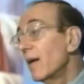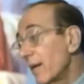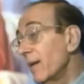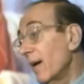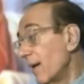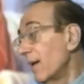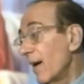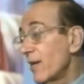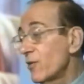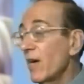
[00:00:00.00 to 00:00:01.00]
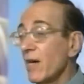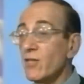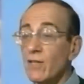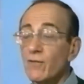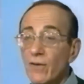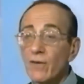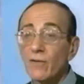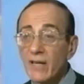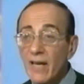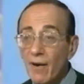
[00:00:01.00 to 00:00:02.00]
Yeah education is for,
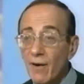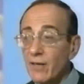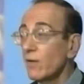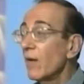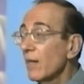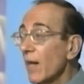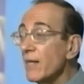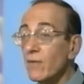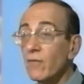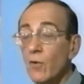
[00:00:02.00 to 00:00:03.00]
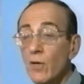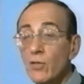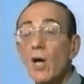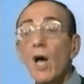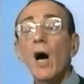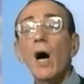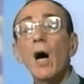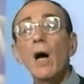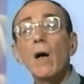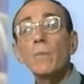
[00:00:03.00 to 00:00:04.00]
for character. Lots of questions.
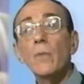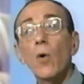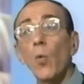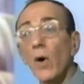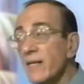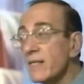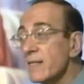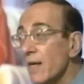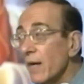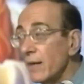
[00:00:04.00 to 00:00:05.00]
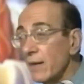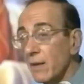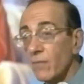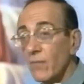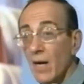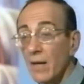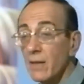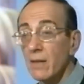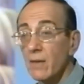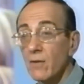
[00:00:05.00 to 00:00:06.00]
Um, what is study? I
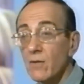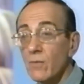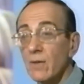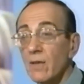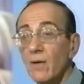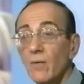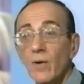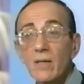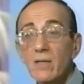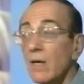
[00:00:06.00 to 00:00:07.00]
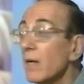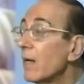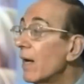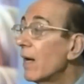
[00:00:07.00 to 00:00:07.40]
didn't know this one. What is study?